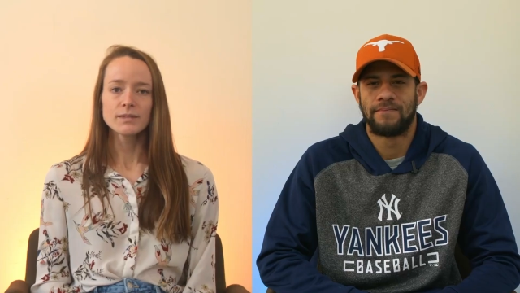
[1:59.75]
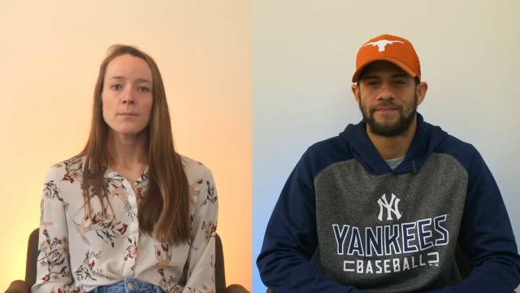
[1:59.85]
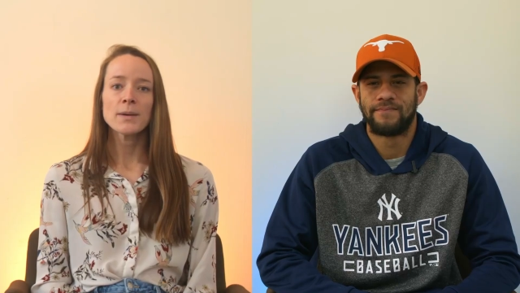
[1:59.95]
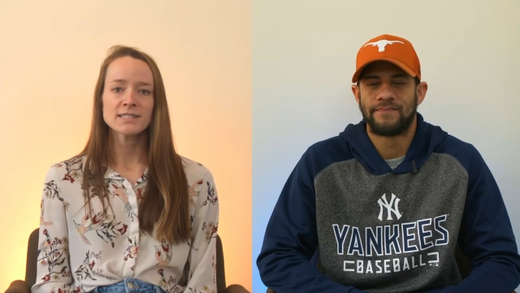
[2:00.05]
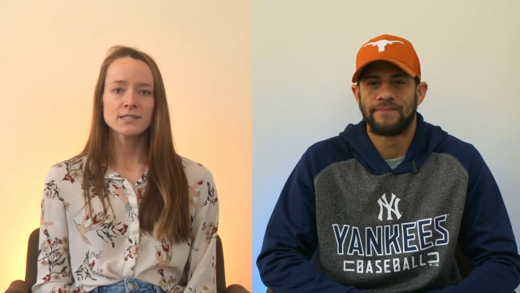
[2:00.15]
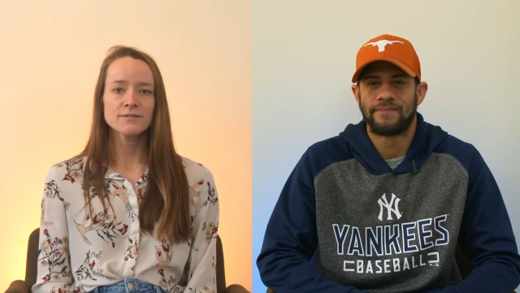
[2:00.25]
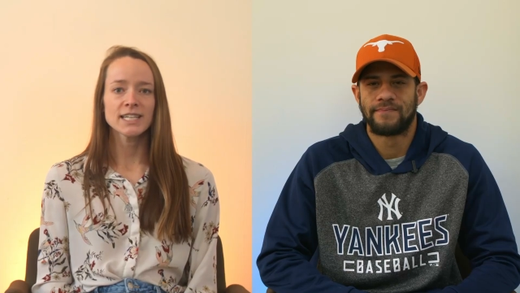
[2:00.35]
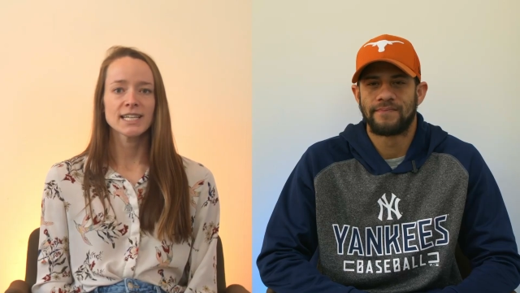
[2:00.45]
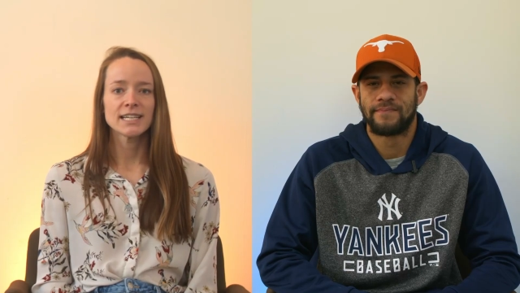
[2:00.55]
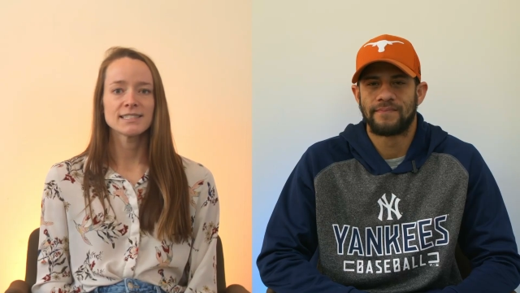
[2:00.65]

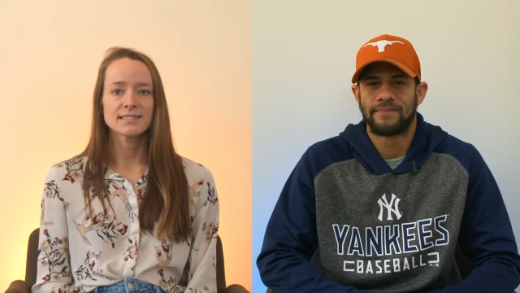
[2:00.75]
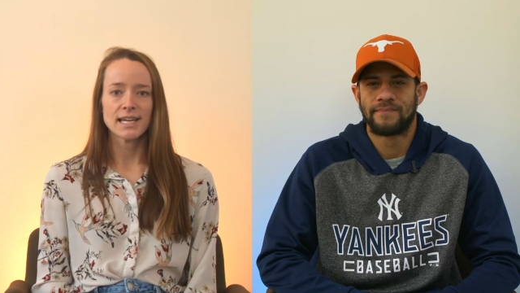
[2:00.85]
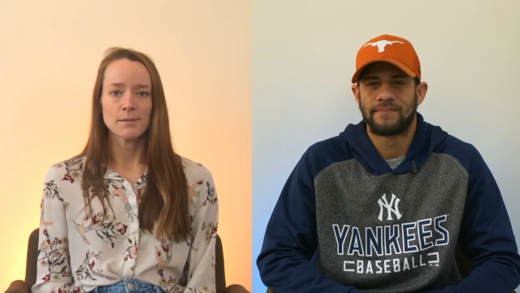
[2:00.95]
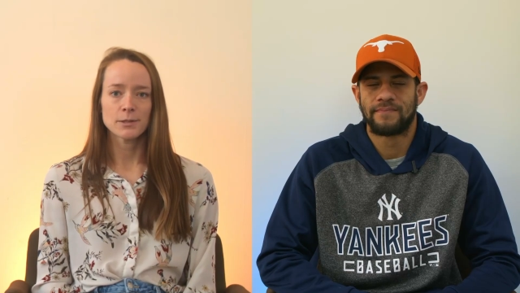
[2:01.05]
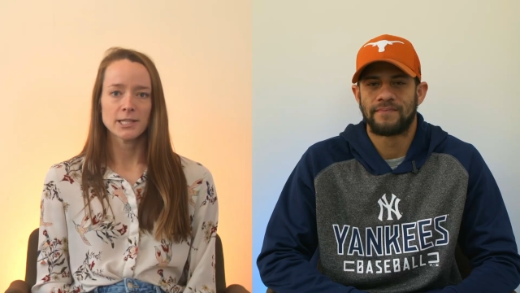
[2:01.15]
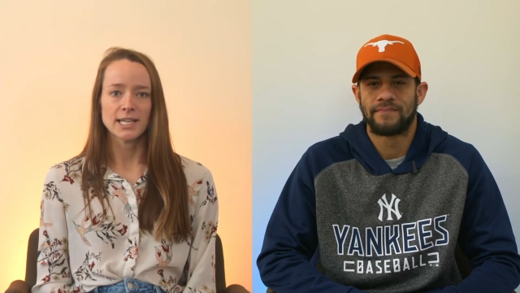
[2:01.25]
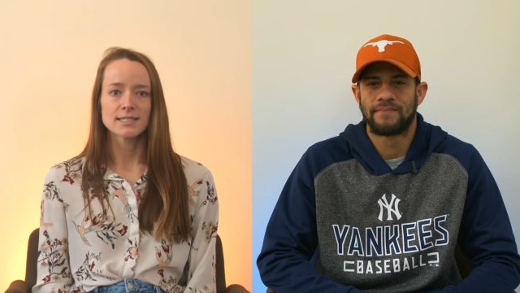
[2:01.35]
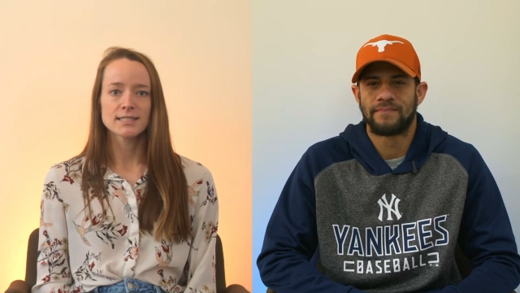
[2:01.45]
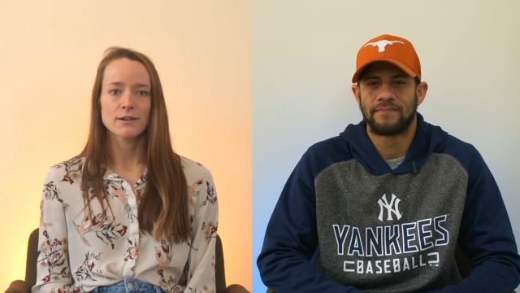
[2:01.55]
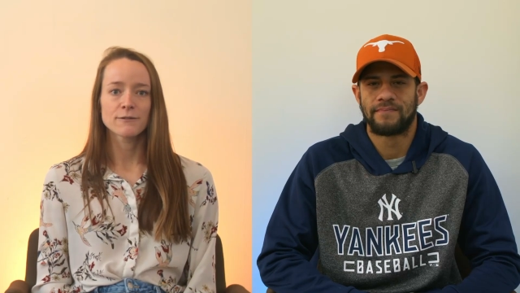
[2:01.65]
Speaker 1: Pennsylvania State
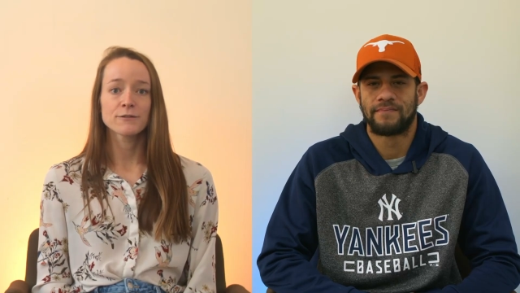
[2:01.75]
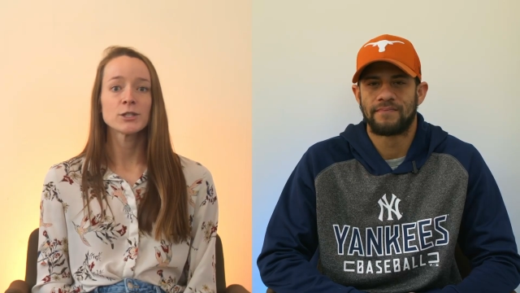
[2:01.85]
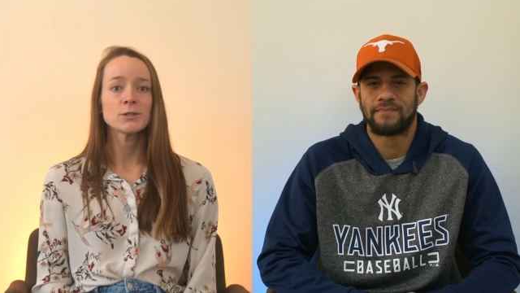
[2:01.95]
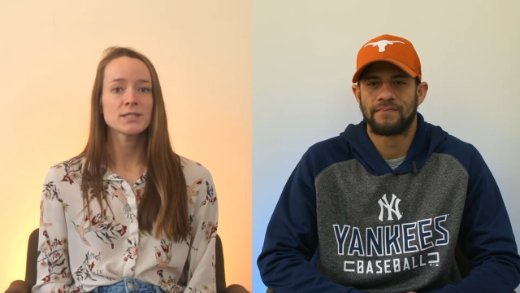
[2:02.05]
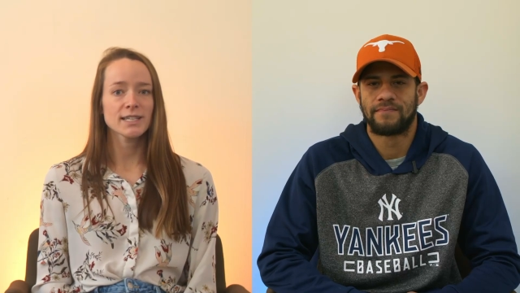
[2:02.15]
Police flew to